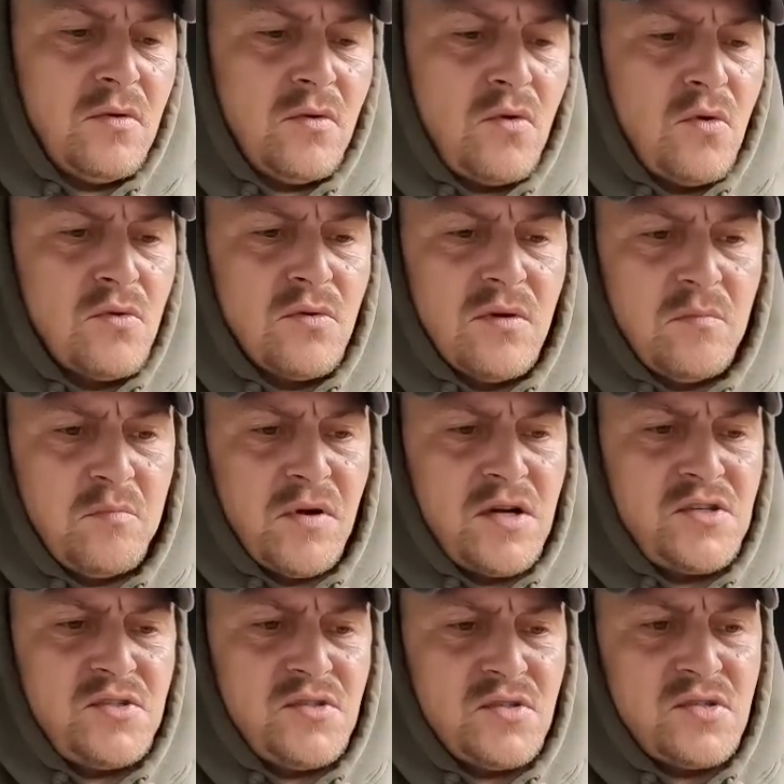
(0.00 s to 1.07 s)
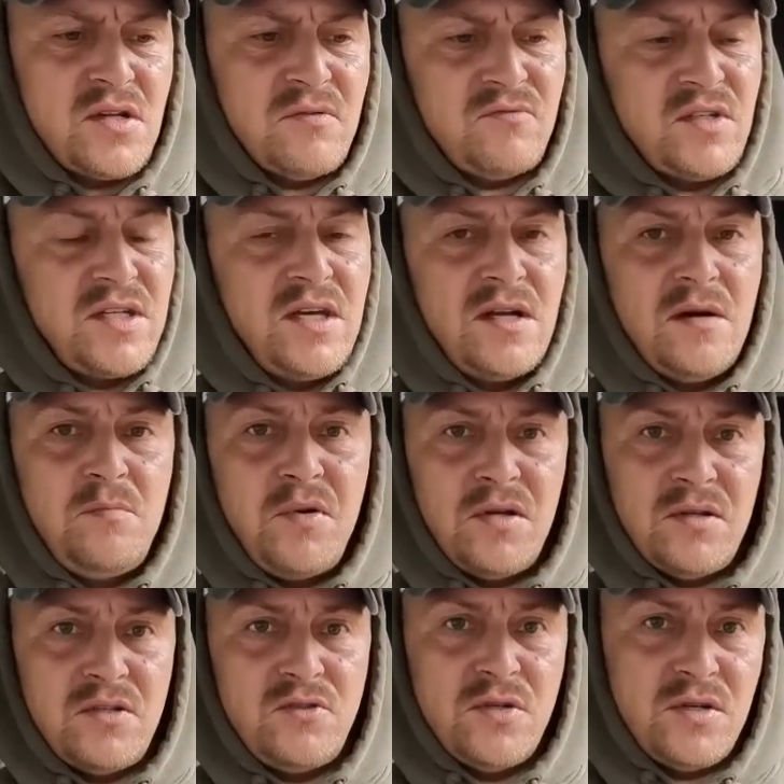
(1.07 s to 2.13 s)
corner of brush and stuff to get up
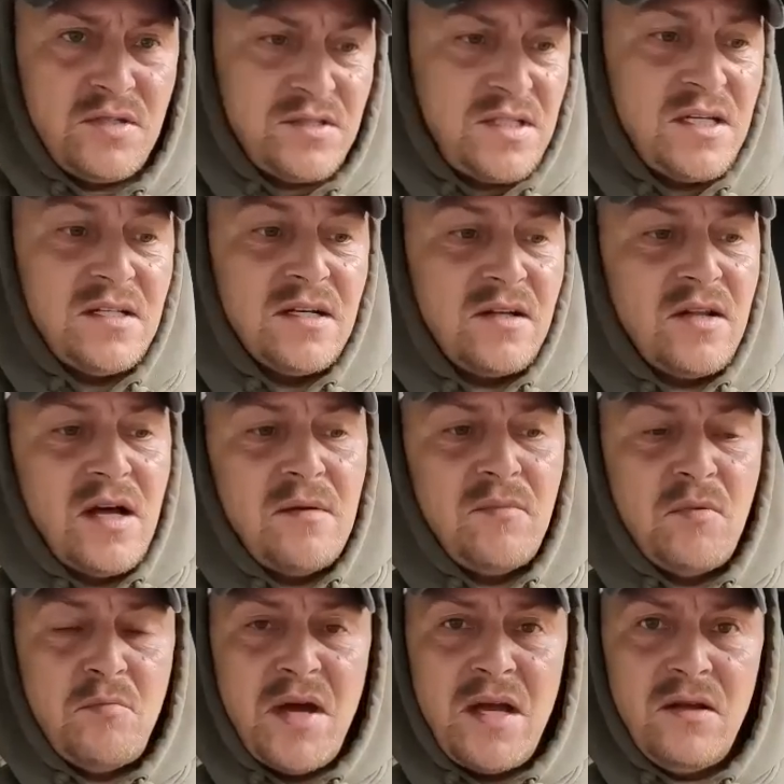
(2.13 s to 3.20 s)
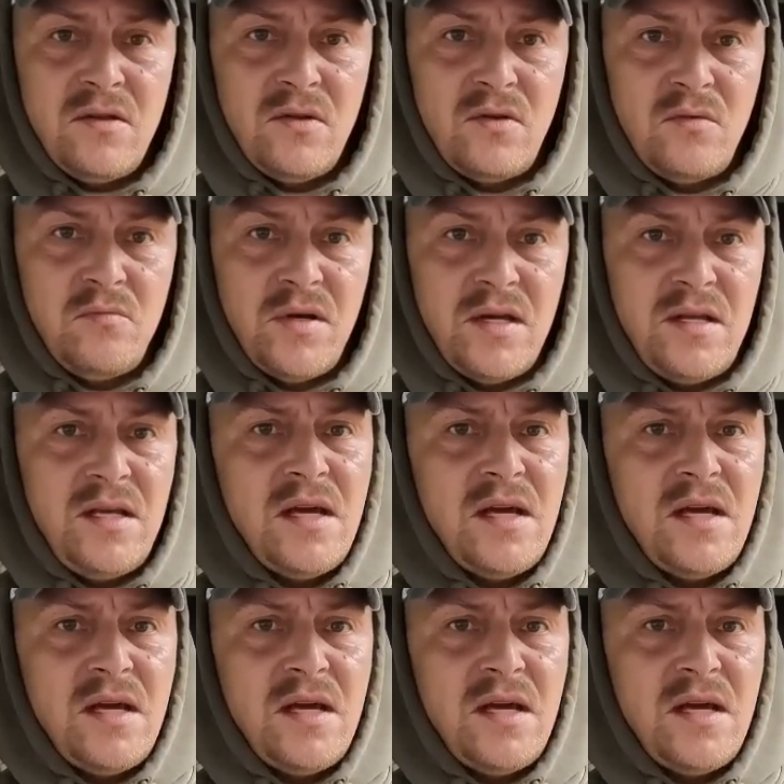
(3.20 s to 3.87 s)
on the truck because he had to climb the bank a little bit.